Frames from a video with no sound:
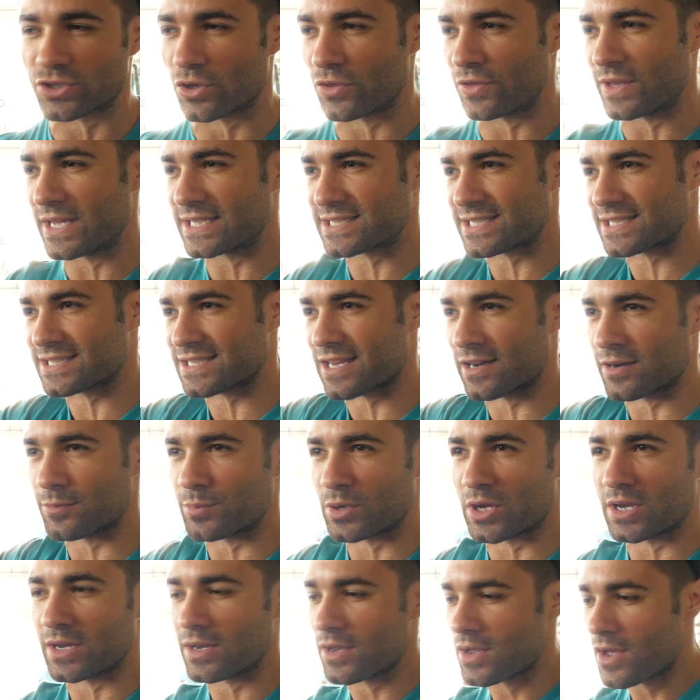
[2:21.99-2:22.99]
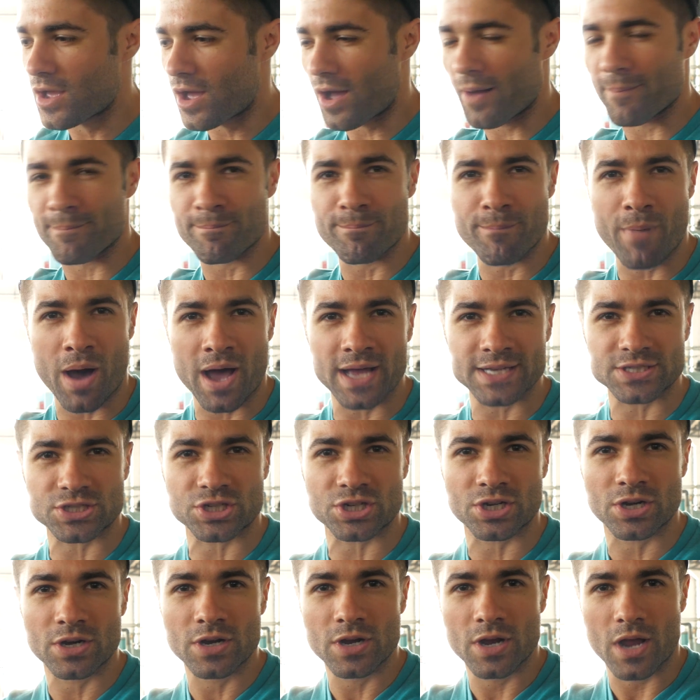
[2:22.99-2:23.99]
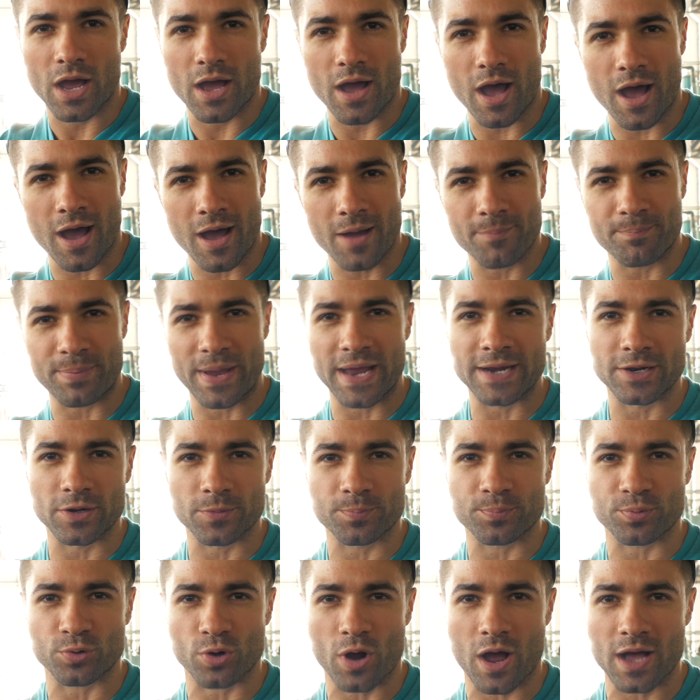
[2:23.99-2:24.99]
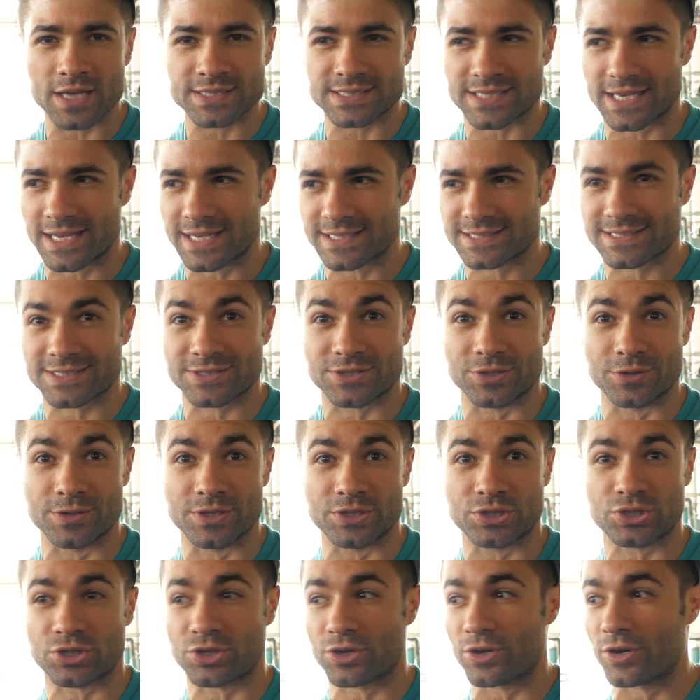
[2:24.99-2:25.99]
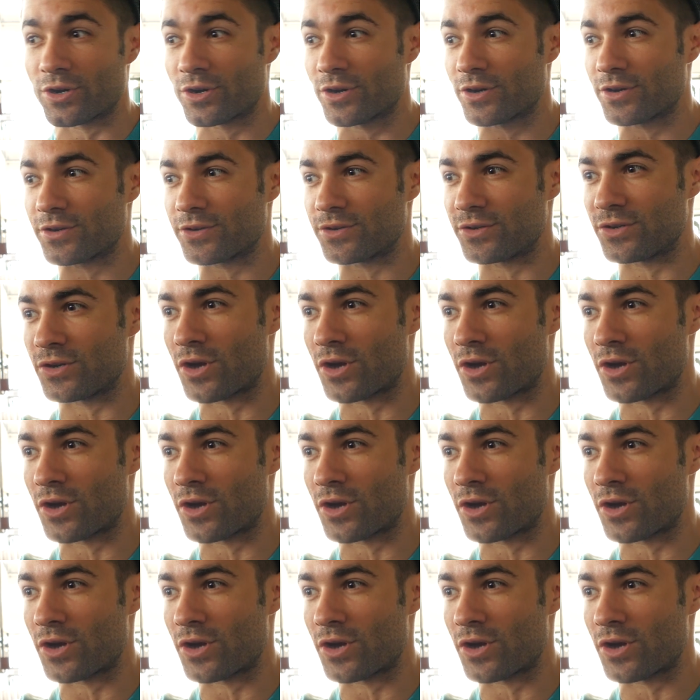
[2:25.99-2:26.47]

So this is going to be a much better process to ensure,